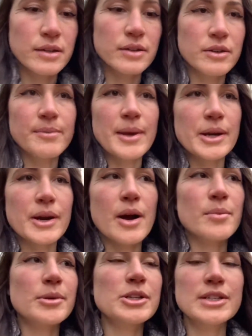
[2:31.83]
No matter how
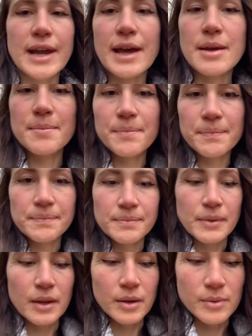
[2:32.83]
much time
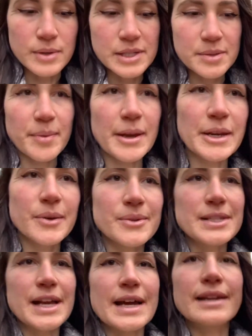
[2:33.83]
we spend
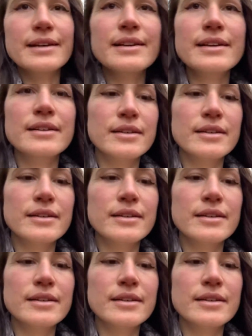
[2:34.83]
outside in it,